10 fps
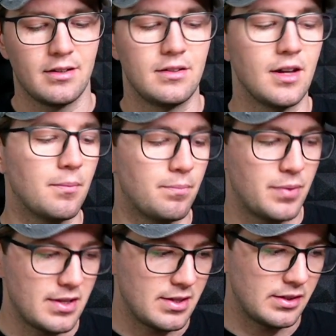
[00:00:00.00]

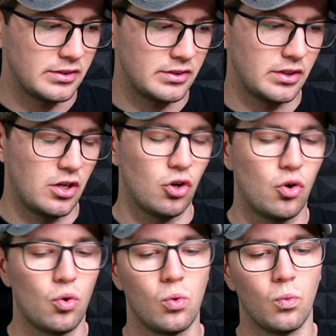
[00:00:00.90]
dumpies
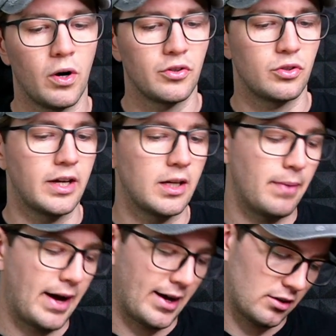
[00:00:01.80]
who want to get
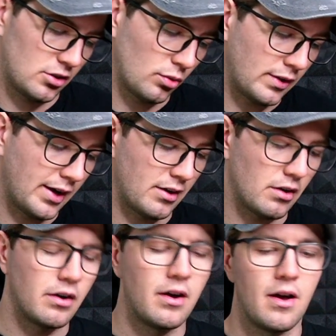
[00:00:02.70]
back
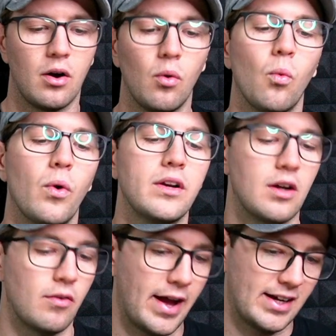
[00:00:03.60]
together with
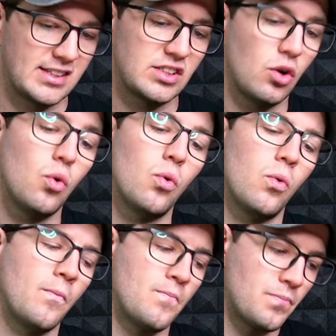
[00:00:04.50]
their ex
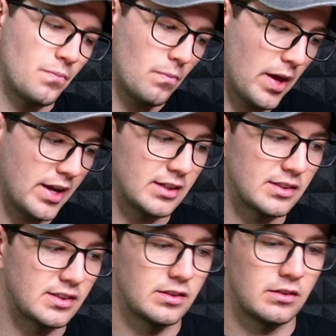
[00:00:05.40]
who
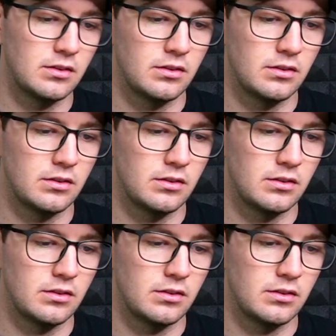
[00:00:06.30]
is